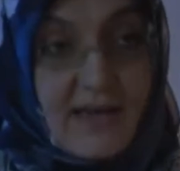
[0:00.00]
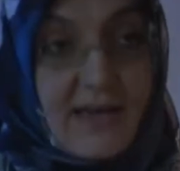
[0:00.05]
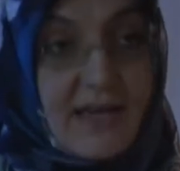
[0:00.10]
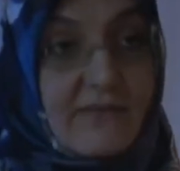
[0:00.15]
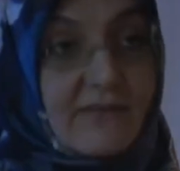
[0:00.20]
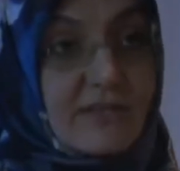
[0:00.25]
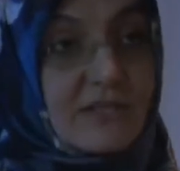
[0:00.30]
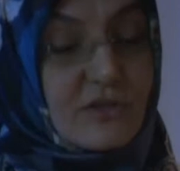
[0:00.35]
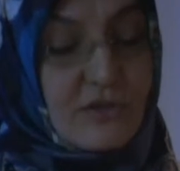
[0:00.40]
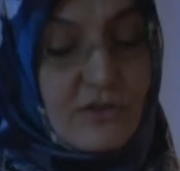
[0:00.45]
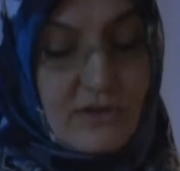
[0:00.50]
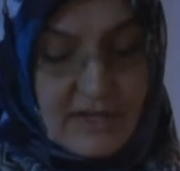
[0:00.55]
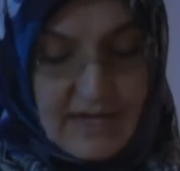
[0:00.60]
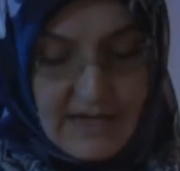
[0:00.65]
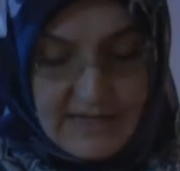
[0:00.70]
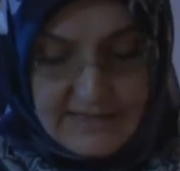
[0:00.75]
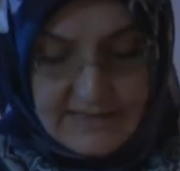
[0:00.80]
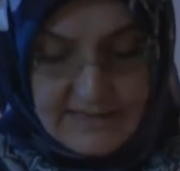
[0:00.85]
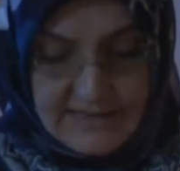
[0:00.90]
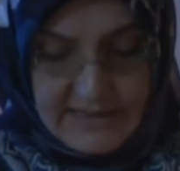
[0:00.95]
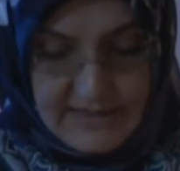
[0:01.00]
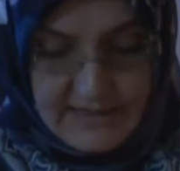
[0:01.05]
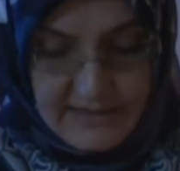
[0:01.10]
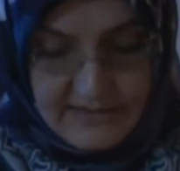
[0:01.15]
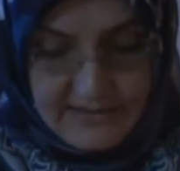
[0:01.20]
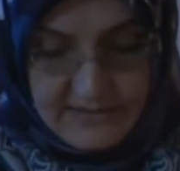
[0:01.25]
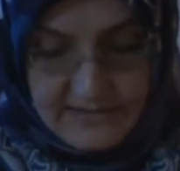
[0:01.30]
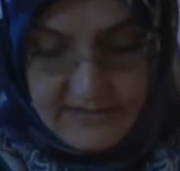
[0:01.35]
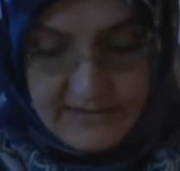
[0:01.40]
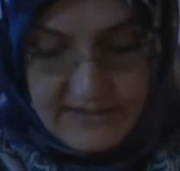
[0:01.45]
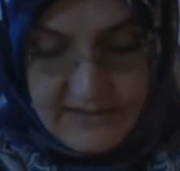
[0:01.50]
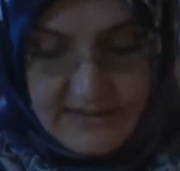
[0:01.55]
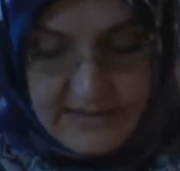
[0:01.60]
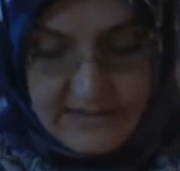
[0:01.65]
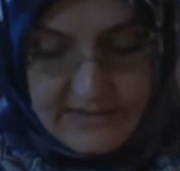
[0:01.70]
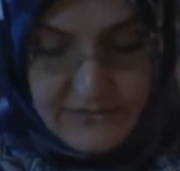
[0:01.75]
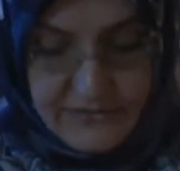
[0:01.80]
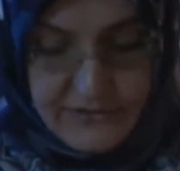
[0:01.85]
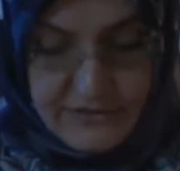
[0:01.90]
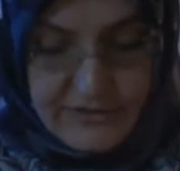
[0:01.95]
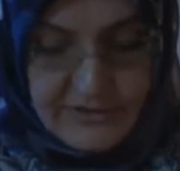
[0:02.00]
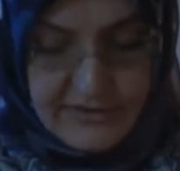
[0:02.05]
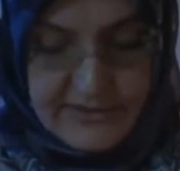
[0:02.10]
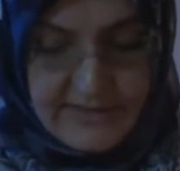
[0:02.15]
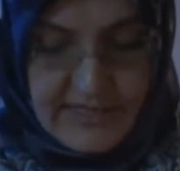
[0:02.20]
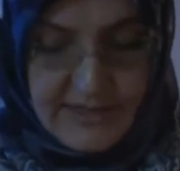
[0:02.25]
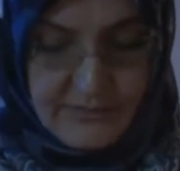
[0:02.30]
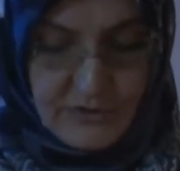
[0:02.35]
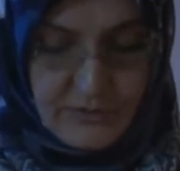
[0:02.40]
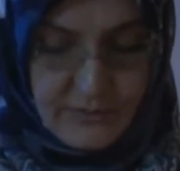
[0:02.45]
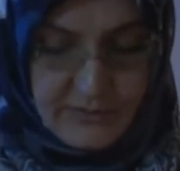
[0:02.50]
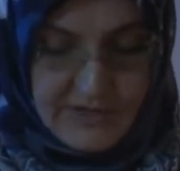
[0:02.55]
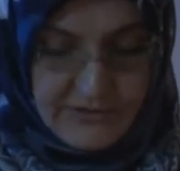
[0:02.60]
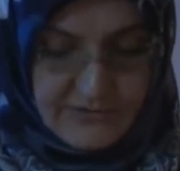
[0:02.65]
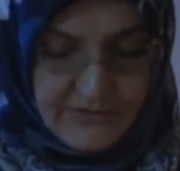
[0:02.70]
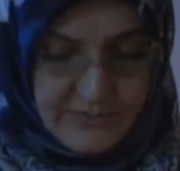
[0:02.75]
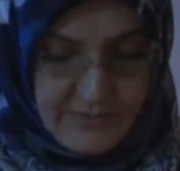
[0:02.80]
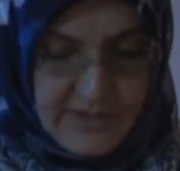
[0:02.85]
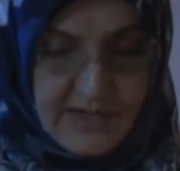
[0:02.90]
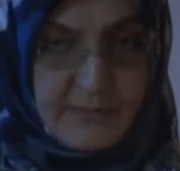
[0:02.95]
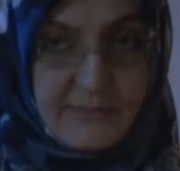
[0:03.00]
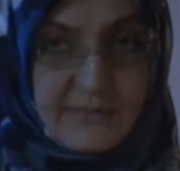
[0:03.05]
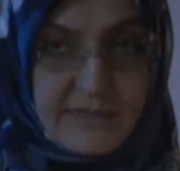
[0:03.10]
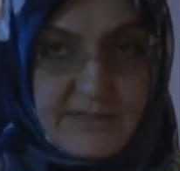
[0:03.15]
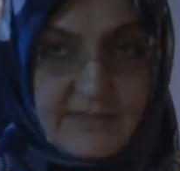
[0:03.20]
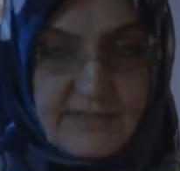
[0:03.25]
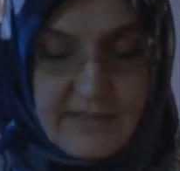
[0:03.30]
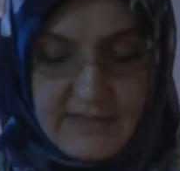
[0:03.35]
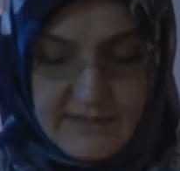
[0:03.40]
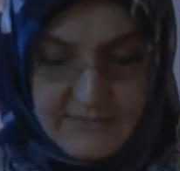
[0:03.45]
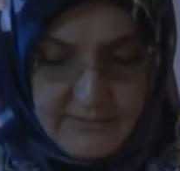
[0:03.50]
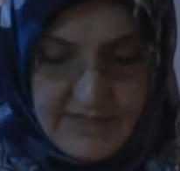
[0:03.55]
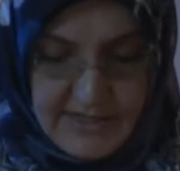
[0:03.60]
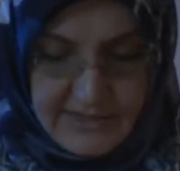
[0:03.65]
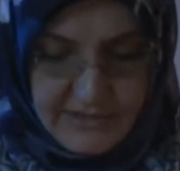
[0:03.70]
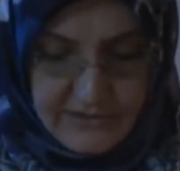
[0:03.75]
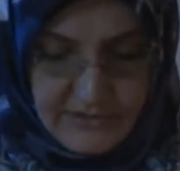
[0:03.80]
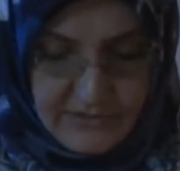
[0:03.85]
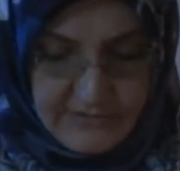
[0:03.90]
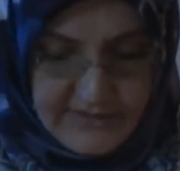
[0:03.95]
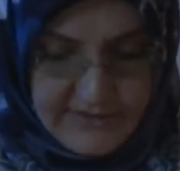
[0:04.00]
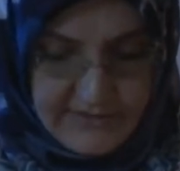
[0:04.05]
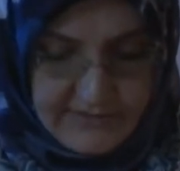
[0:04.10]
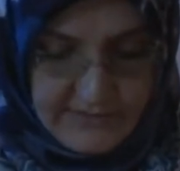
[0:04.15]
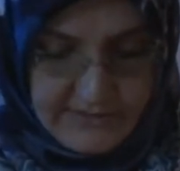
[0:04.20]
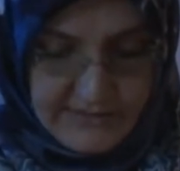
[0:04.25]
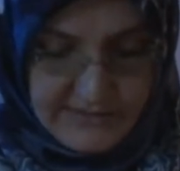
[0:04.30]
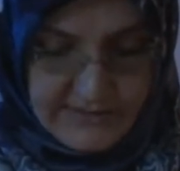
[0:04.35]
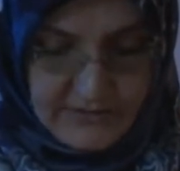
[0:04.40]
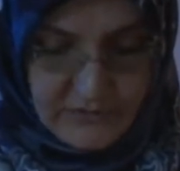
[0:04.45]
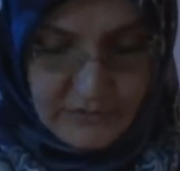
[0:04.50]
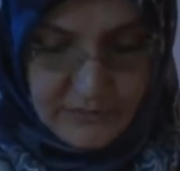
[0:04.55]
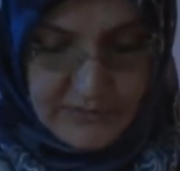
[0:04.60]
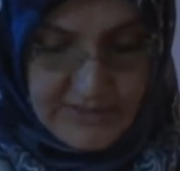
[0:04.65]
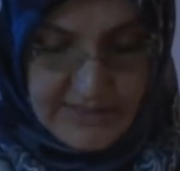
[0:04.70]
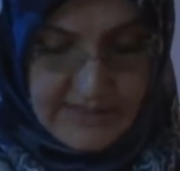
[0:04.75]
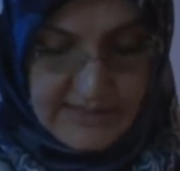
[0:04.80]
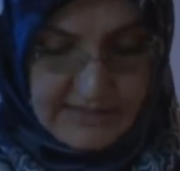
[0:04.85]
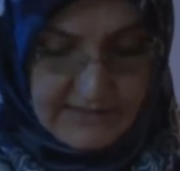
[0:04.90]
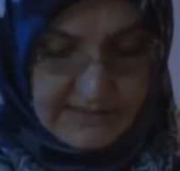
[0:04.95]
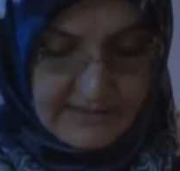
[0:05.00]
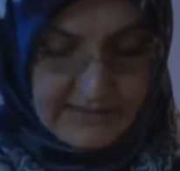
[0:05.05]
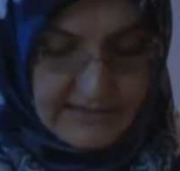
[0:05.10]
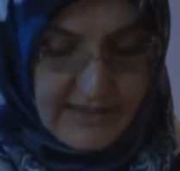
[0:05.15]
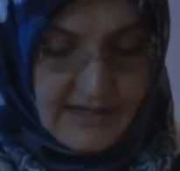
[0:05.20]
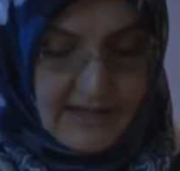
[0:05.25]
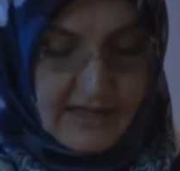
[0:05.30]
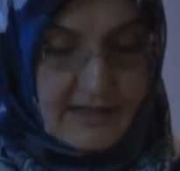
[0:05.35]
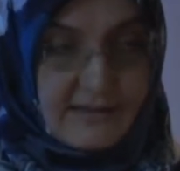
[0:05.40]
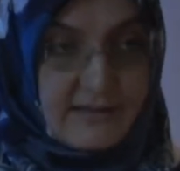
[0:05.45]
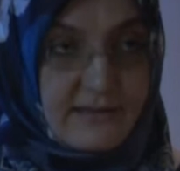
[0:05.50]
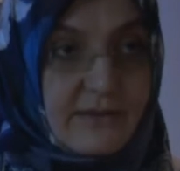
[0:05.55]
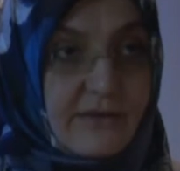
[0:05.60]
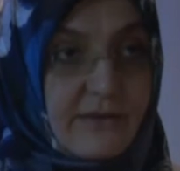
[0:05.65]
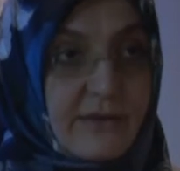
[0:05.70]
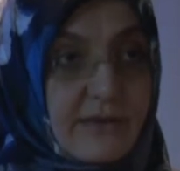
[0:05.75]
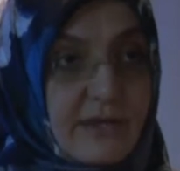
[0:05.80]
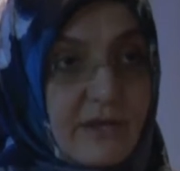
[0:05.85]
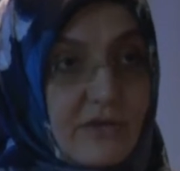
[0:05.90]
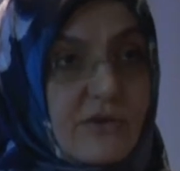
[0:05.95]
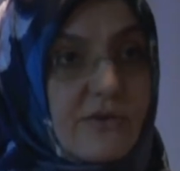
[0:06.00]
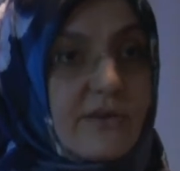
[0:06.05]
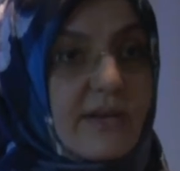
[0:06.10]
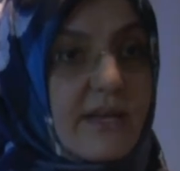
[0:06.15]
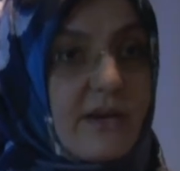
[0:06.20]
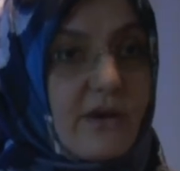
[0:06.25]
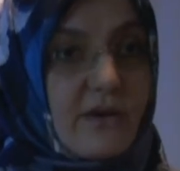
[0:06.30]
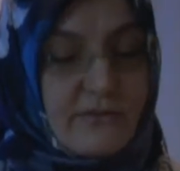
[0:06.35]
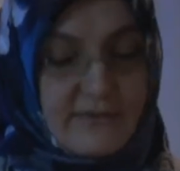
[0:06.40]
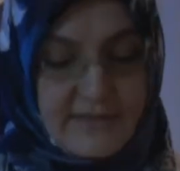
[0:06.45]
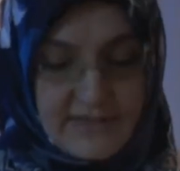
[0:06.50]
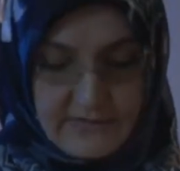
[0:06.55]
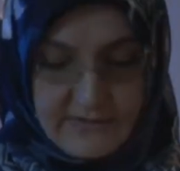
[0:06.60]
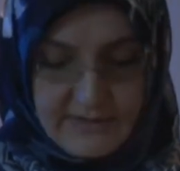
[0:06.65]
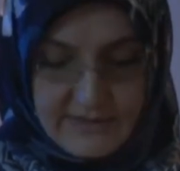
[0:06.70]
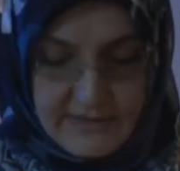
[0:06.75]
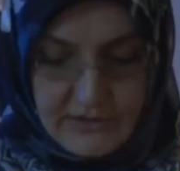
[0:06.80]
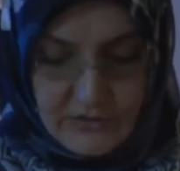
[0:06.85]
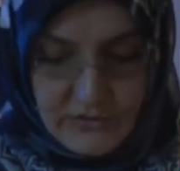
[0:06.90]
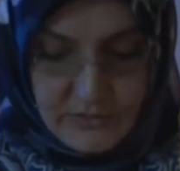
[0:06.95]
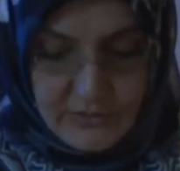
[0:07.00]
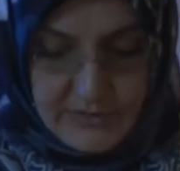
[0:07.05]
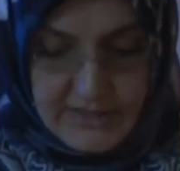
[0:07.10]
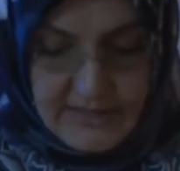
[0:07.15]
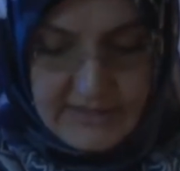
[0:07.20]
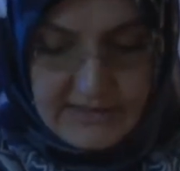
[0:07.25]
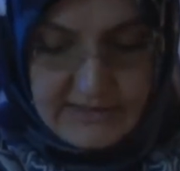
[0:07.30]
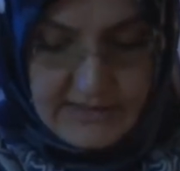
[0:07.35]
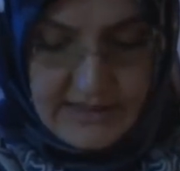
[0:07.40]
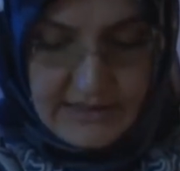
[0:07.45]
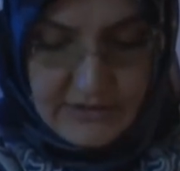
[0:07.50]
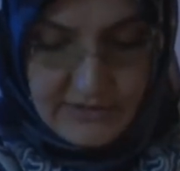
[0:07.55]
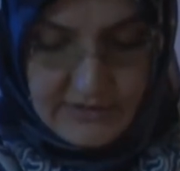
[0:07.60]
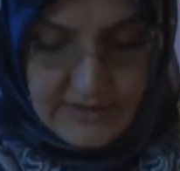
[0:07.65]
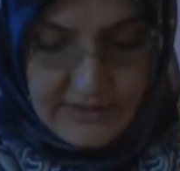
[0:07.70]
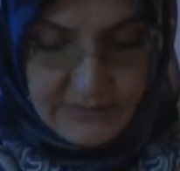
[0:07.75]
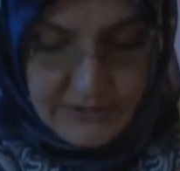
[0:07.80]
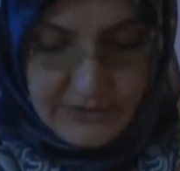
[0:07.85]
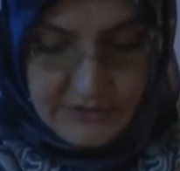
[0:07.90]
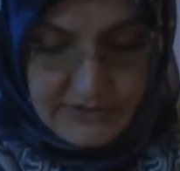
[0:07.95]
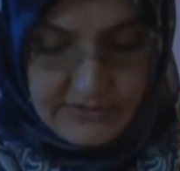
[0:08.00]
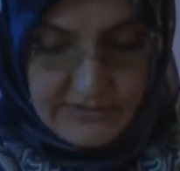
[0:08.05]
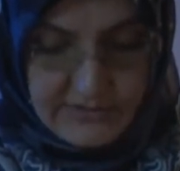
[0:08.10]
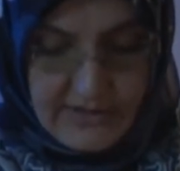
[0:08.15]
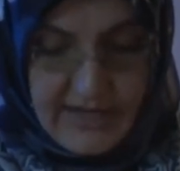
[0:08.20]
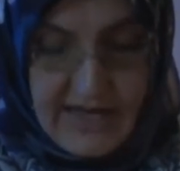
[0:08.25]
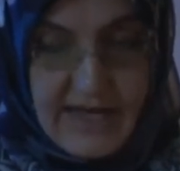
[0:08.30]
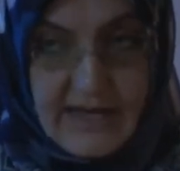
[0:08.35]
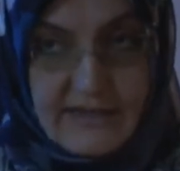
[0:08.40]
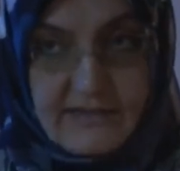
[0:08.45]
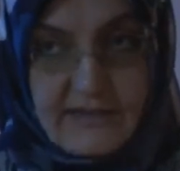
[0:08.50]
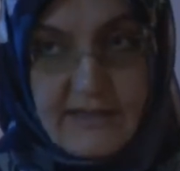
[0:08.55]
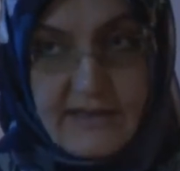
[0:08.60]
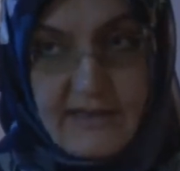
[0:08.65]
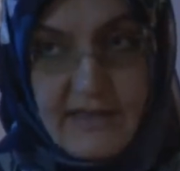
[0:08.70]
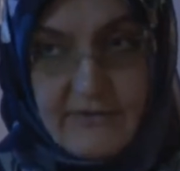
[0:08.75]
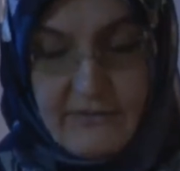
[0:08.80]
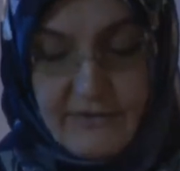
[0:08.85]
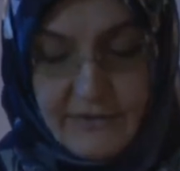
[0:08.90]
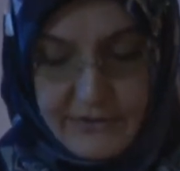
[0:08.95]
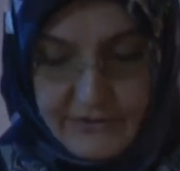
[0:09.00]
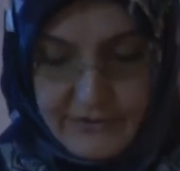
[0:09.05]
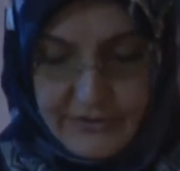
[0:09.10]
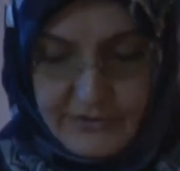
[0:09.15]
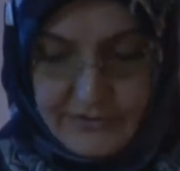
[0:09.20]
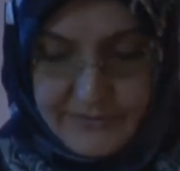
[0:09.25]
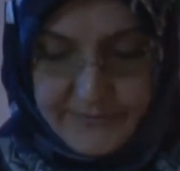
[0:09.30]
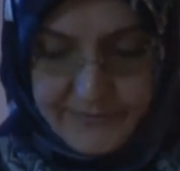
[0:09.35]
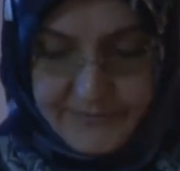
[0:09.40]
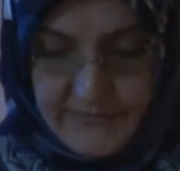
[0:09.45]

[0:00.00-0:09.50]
Even though Gandhi is the first name to be remembered in mention of civil disobedience, the theory of civil disobedience actually belongs to Henry David Thoreau.